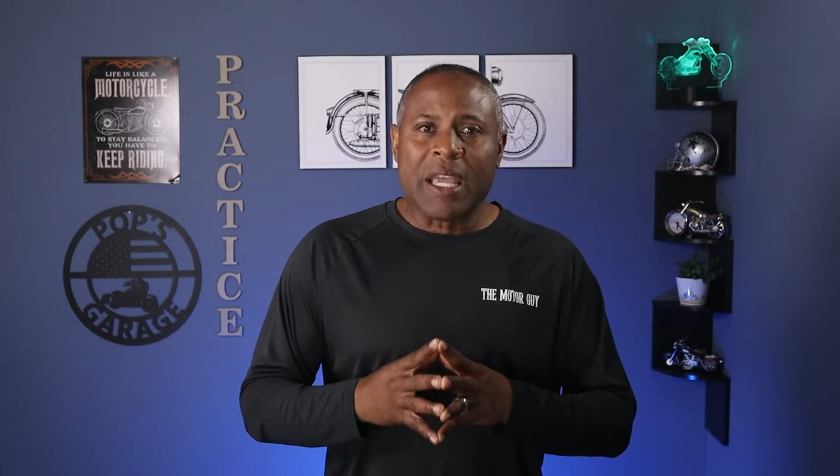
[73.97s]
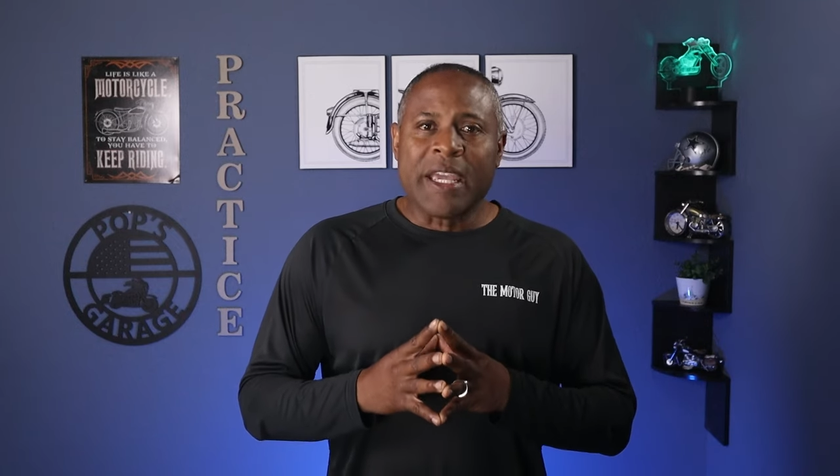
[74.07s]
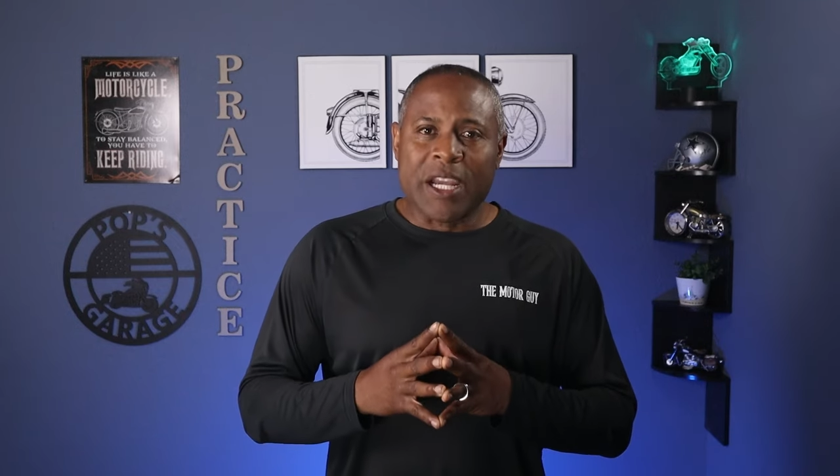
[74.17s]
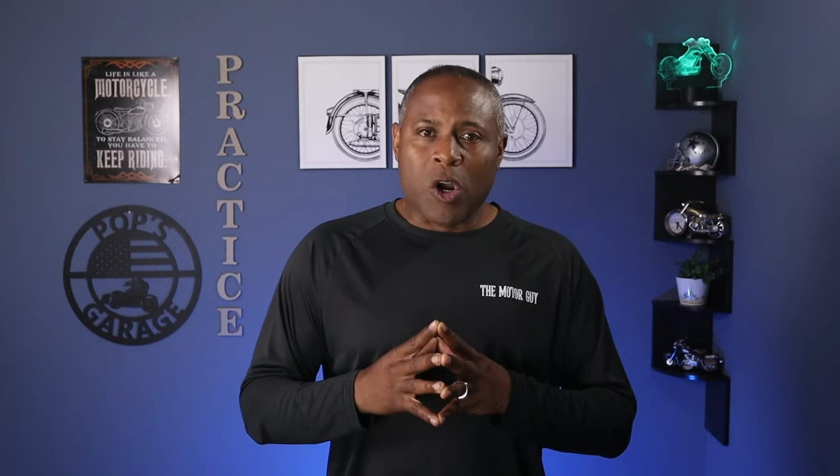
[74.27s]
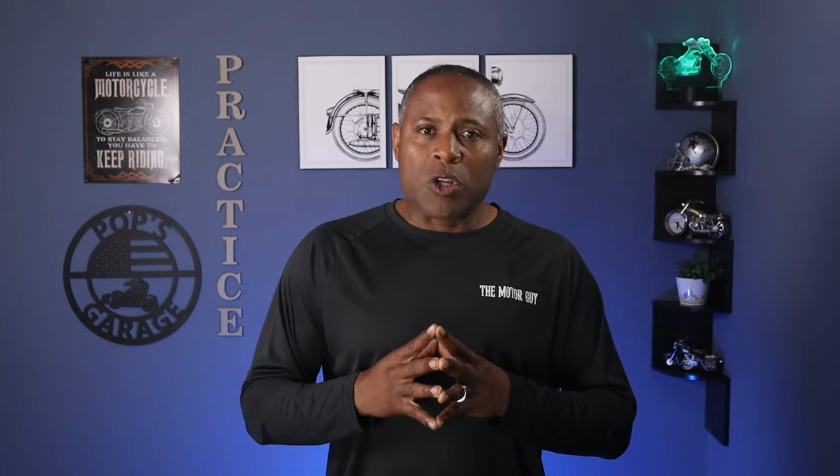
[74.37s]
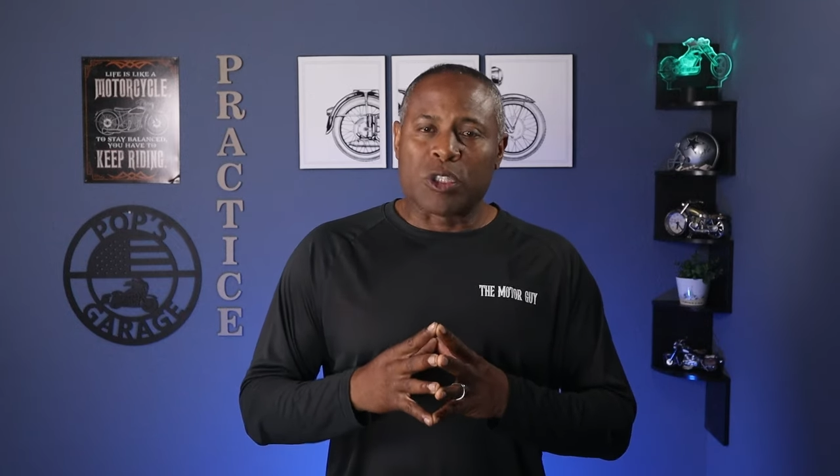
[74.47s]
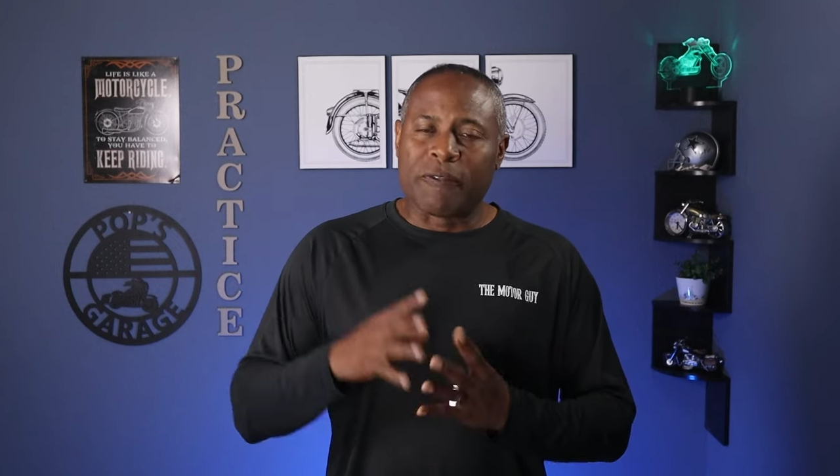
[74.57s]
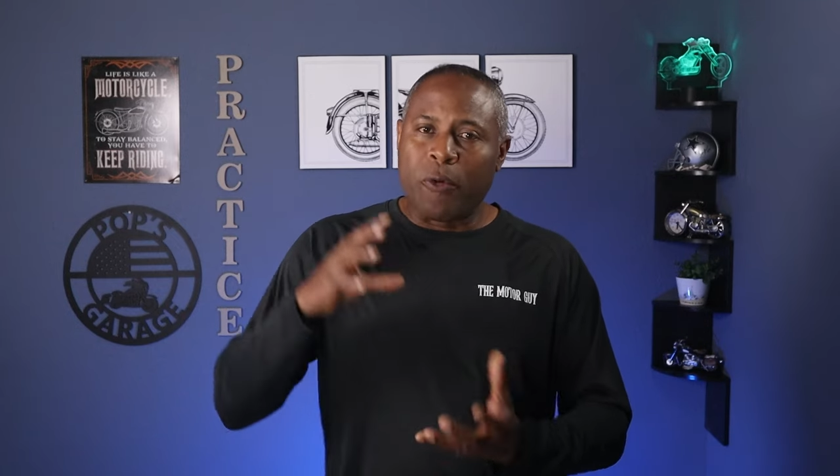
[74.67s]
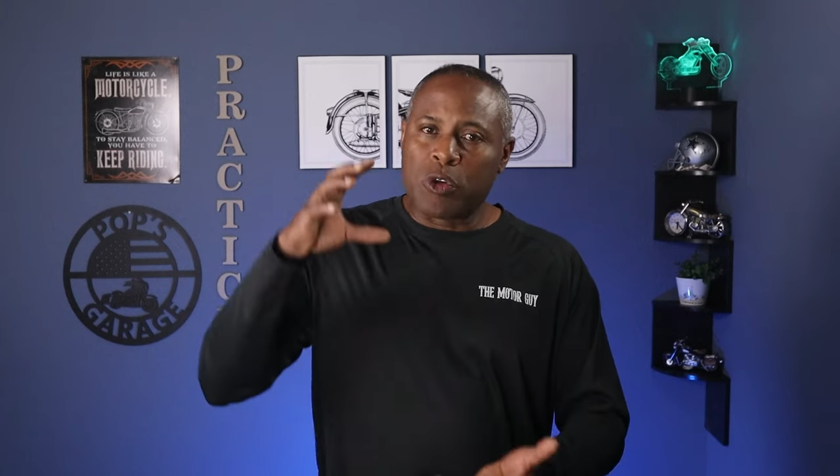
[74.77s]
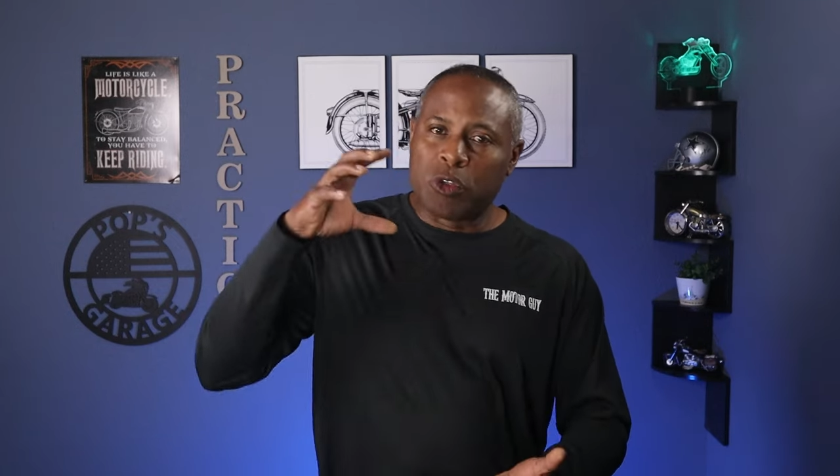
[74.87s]
it causes the
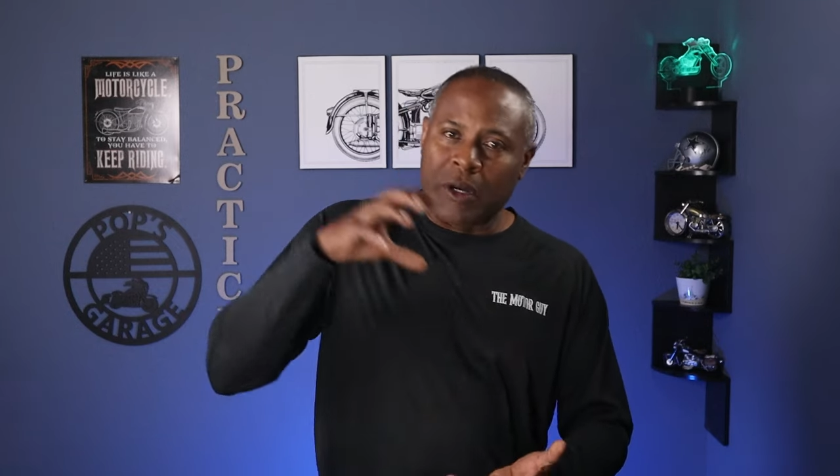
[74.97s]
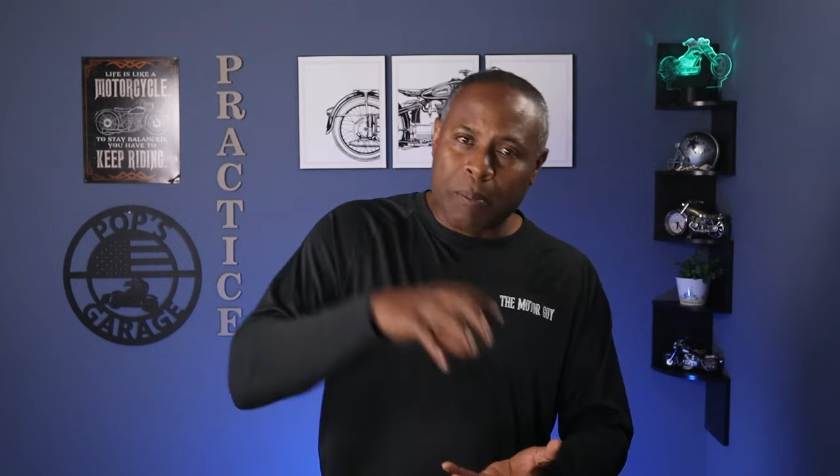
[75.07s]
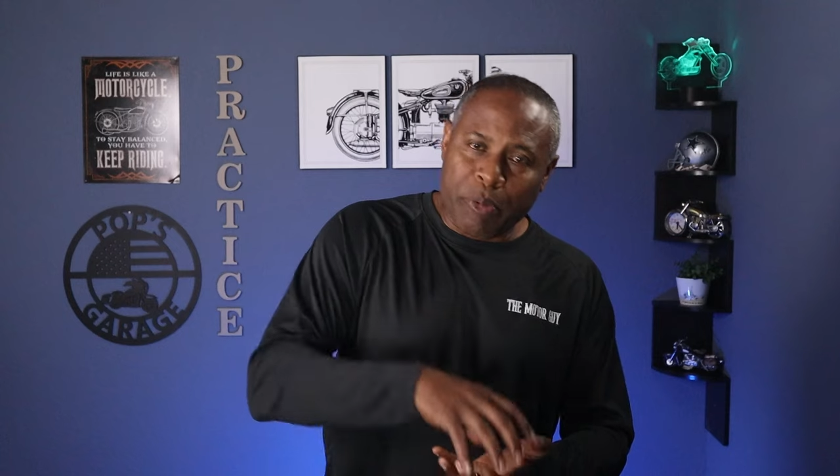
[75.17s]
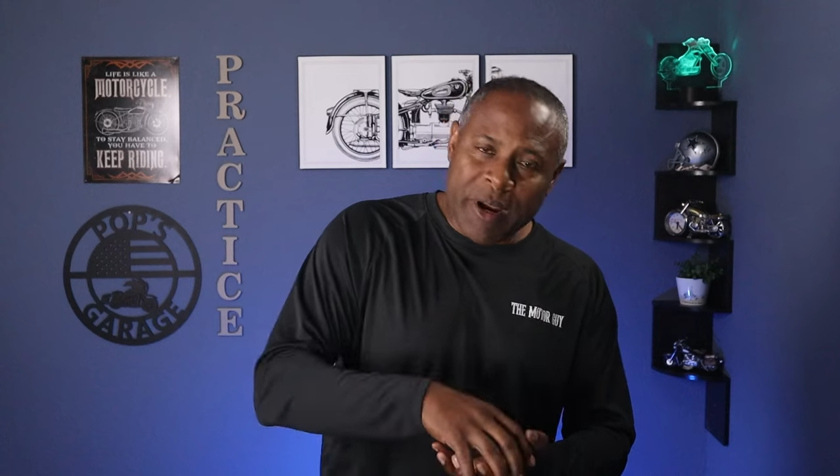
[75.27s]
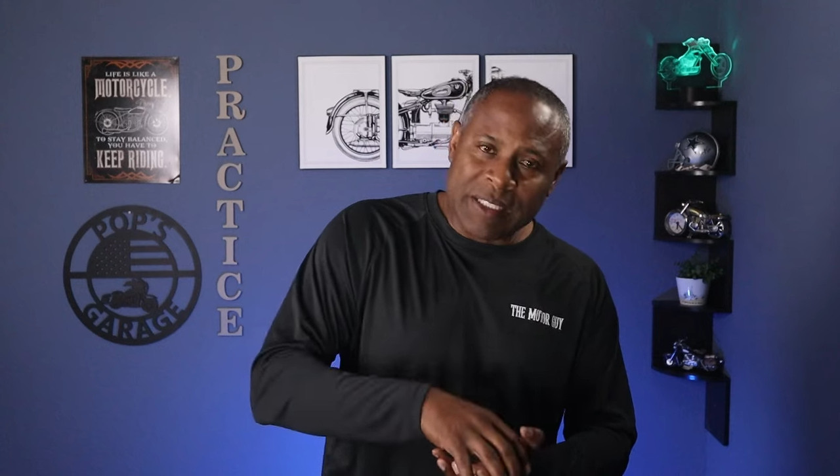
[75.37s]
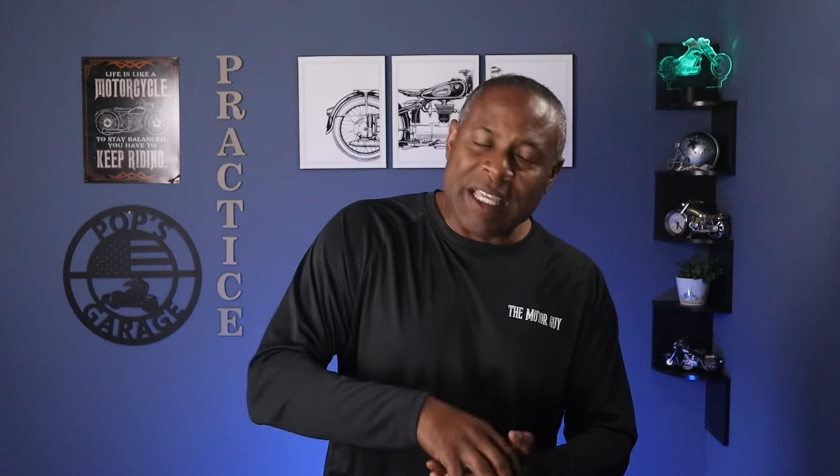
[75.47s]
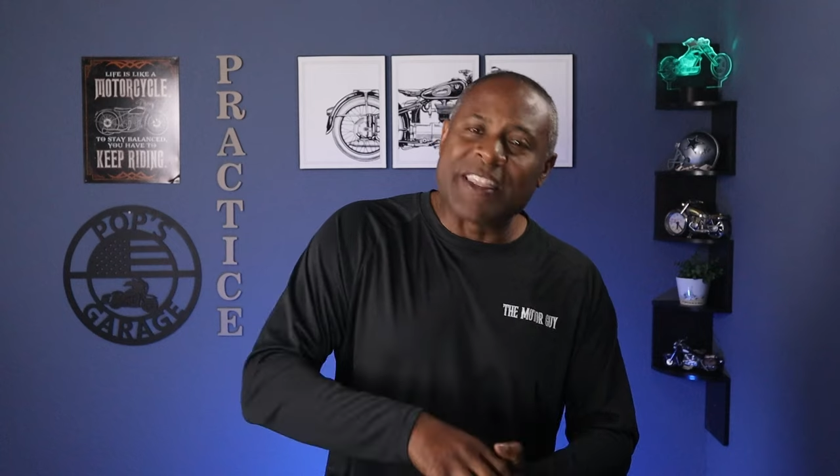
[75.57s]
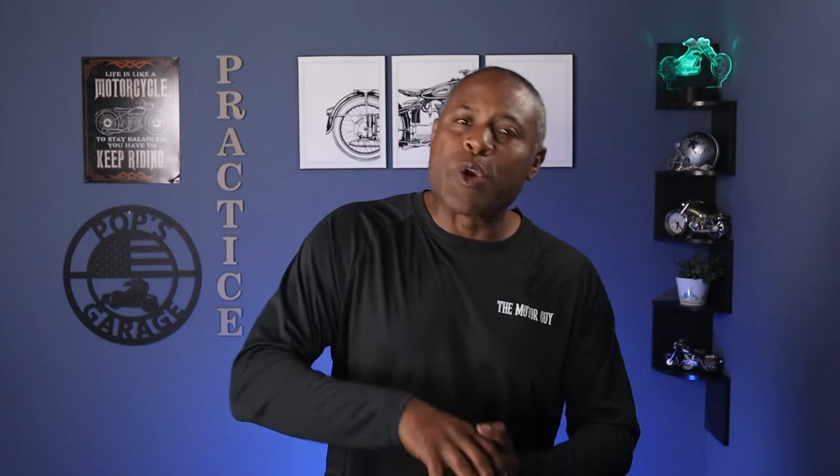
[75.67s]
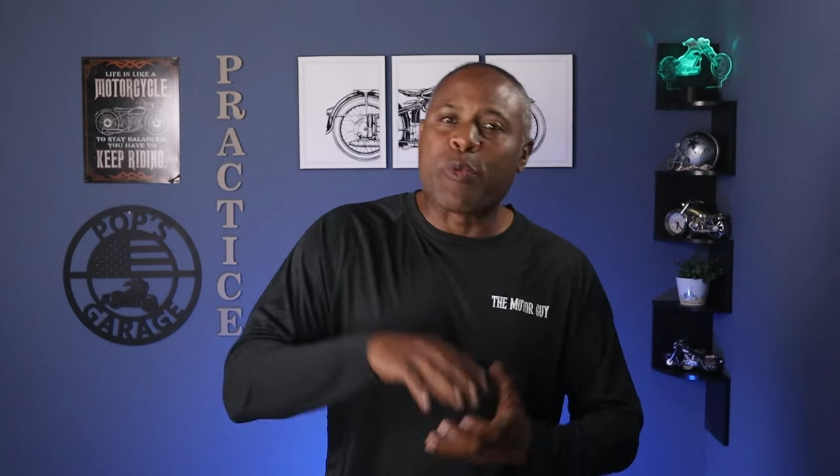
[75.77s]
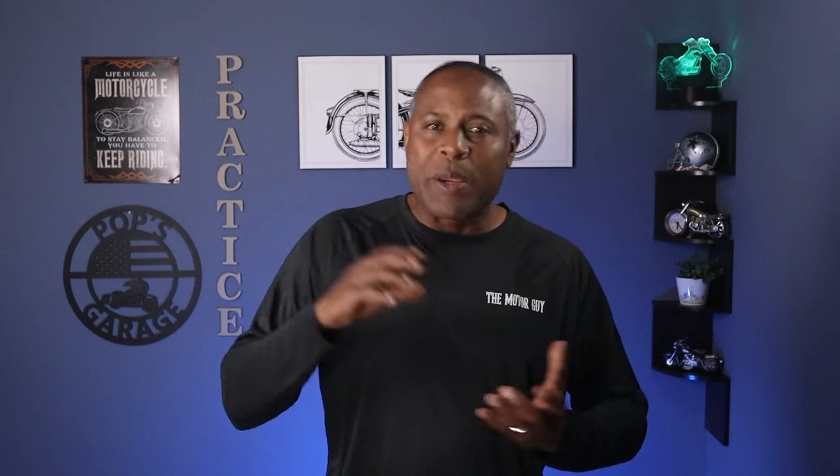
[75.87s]
forks to compress and
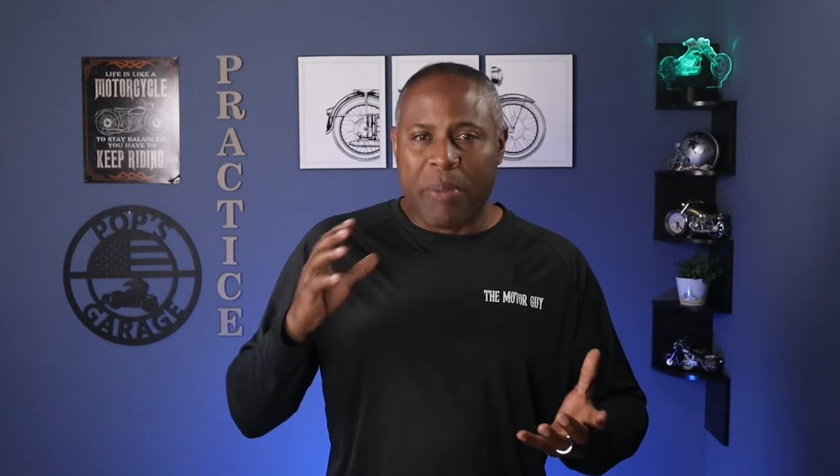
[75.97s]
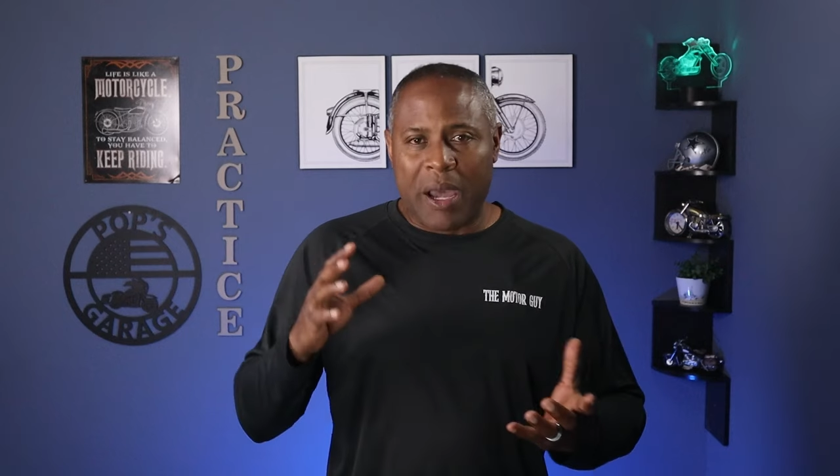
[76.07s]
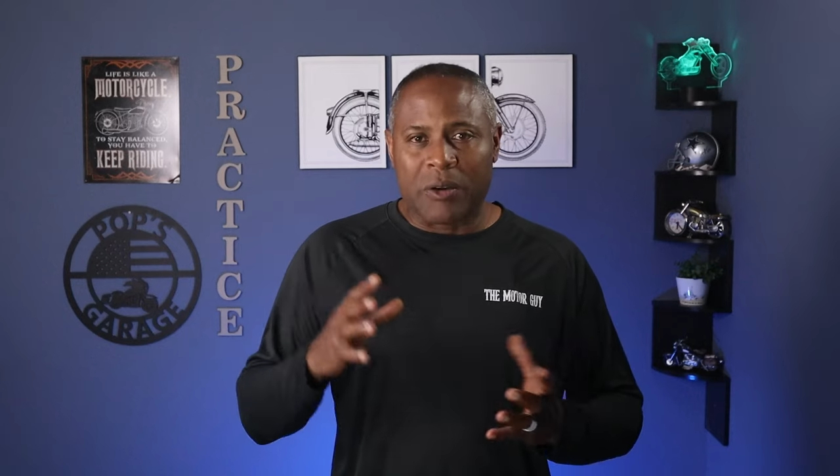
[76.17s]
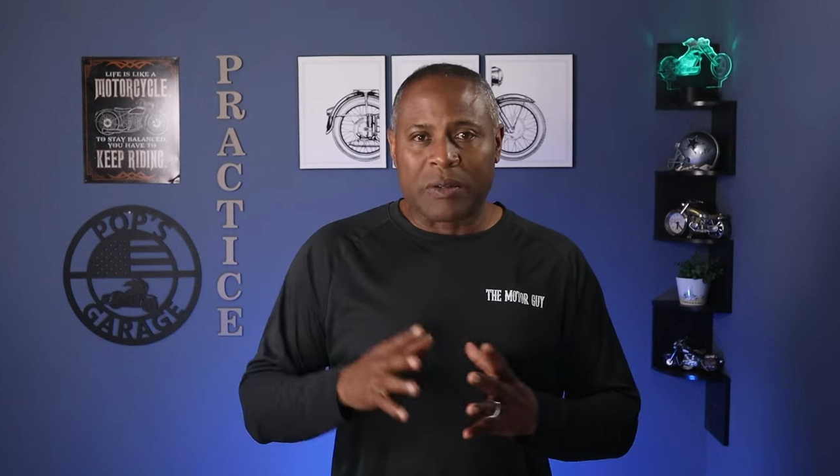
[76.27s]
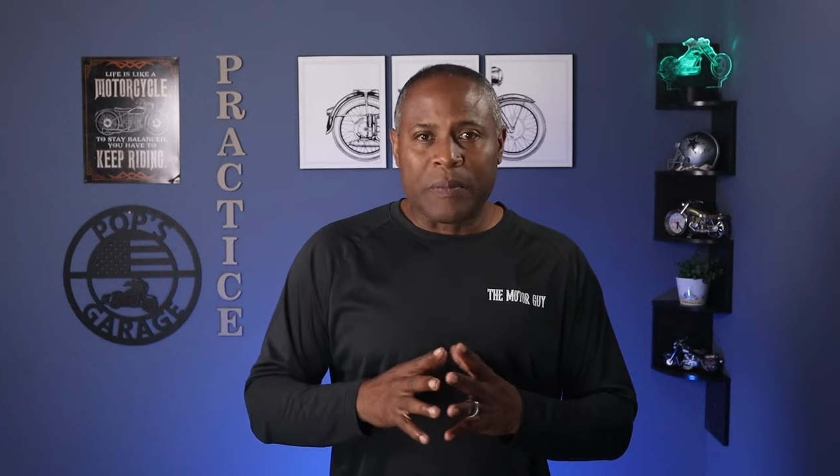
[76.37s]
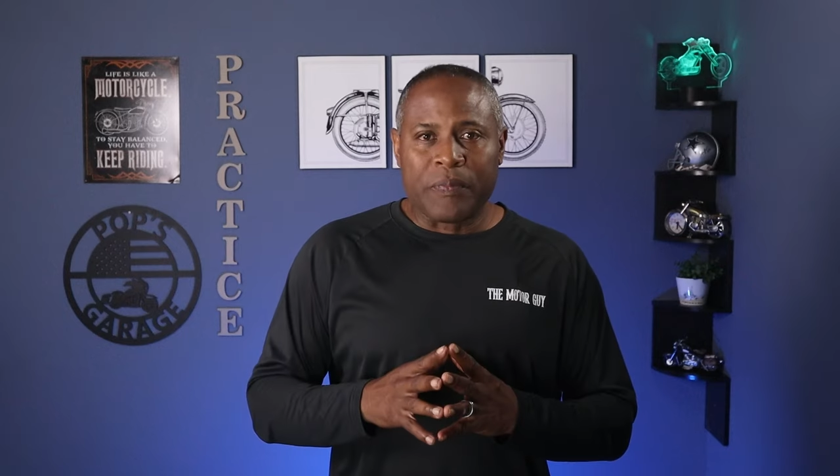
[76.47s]
then rebound.